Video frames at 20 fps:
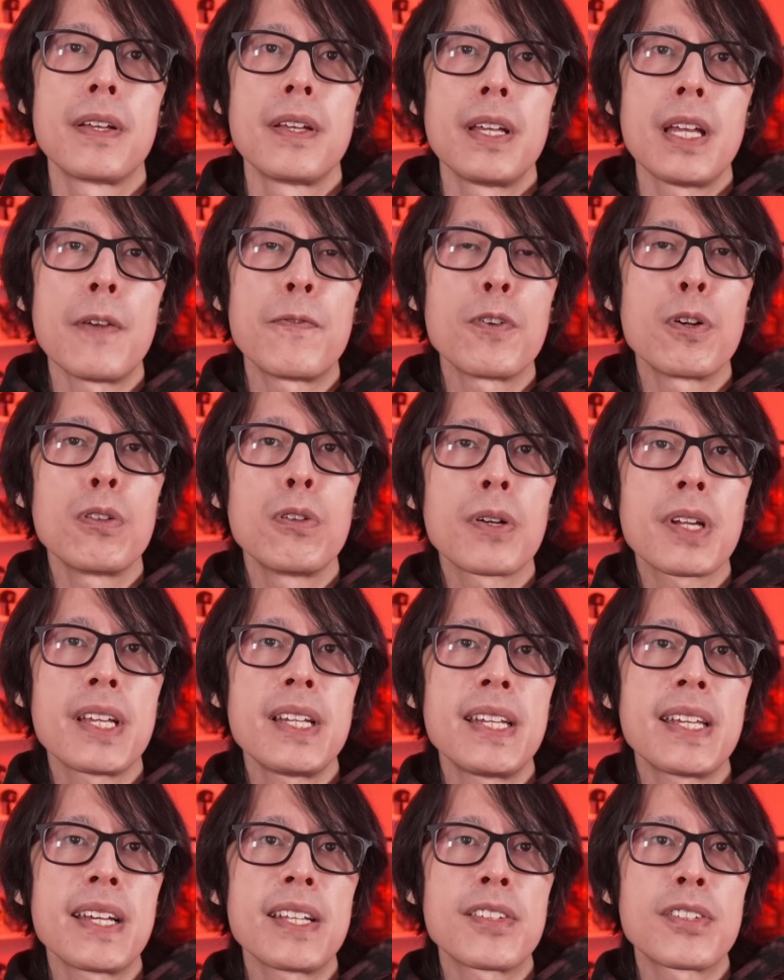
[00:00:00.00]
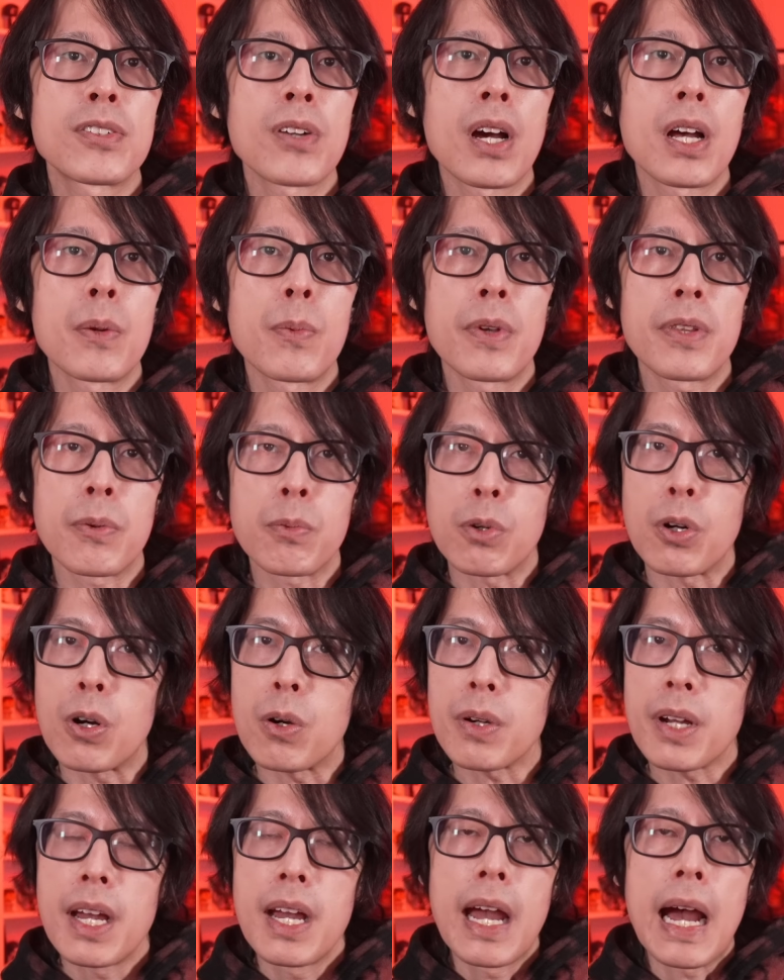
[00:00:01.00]
If you're looking to get started with a
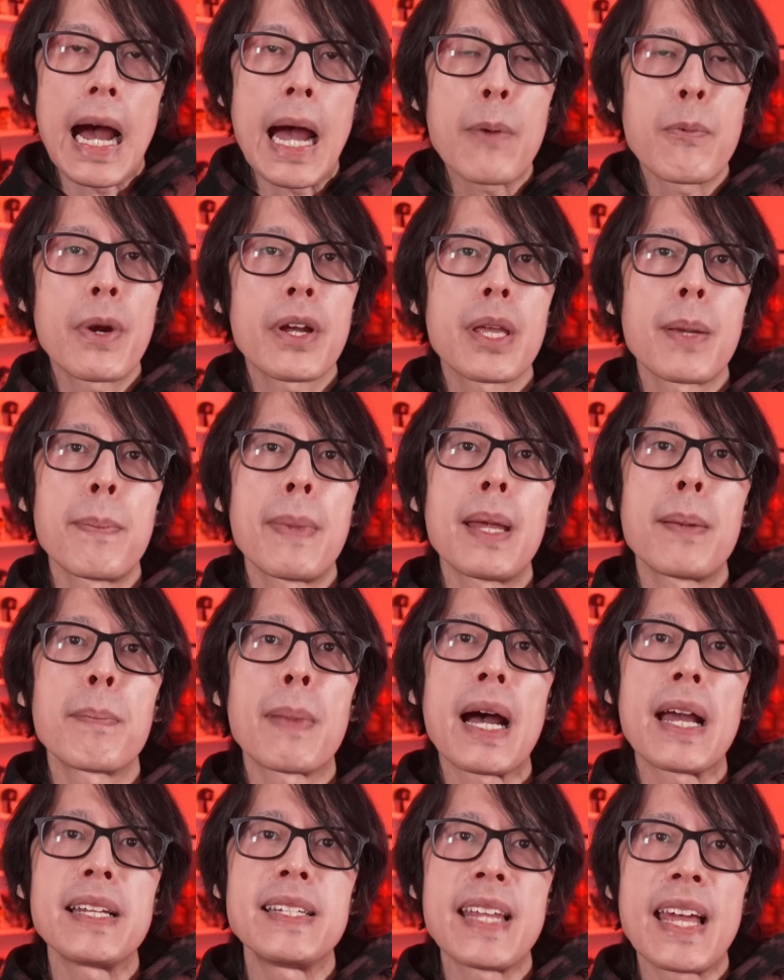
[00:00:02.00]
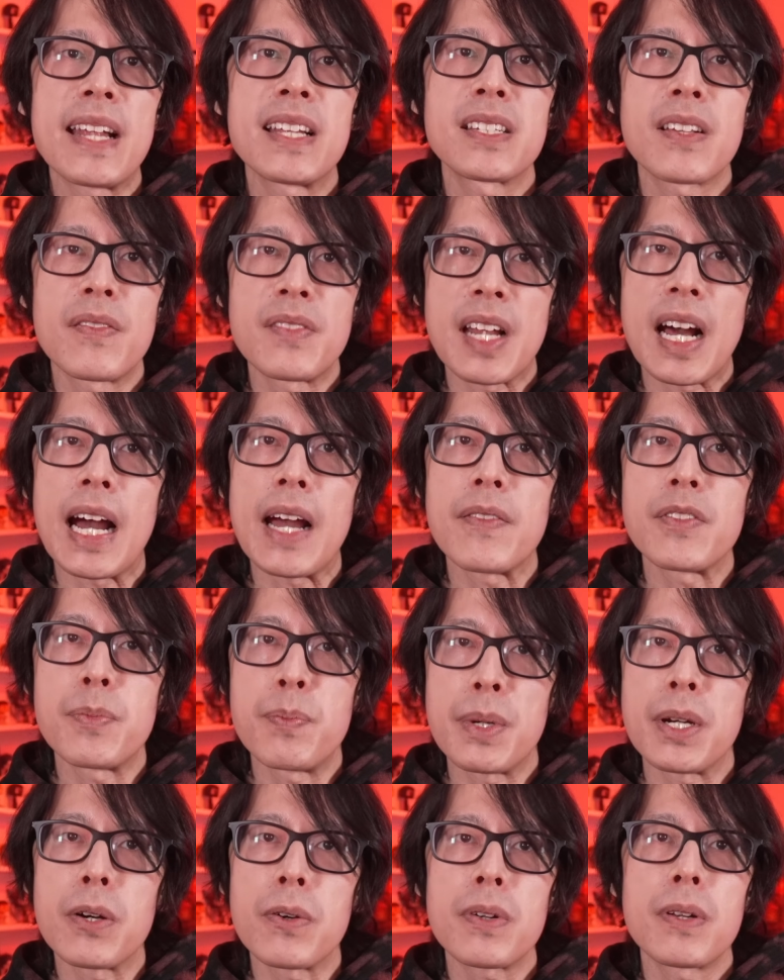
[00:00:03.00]
rogue, I recommend my Dance of Knives
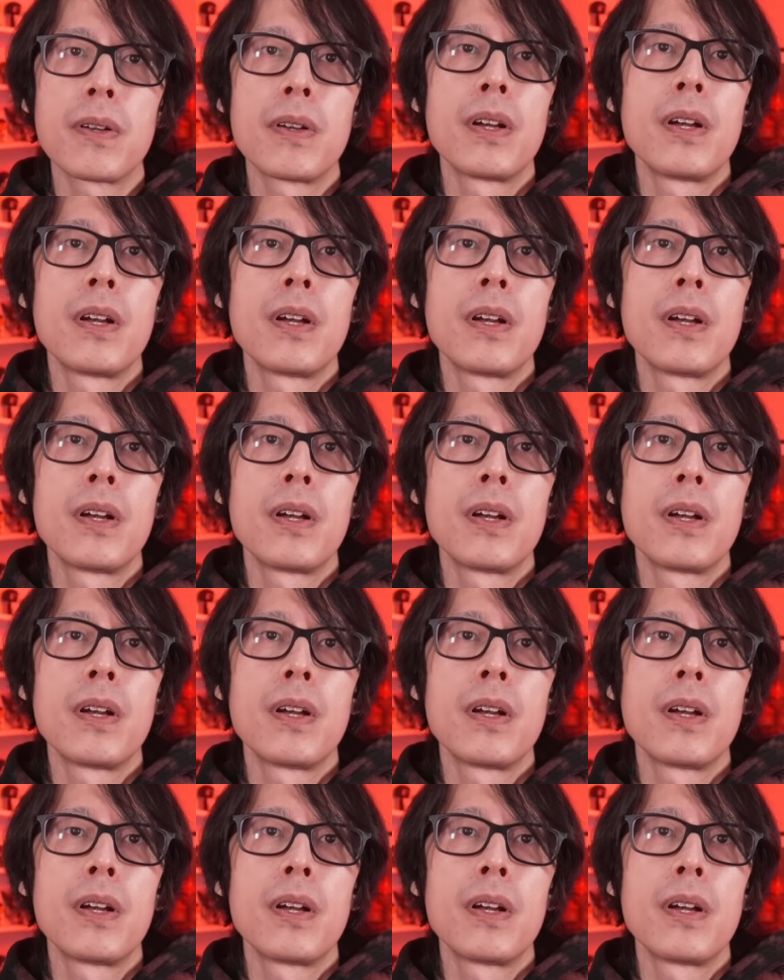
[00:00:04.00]
build.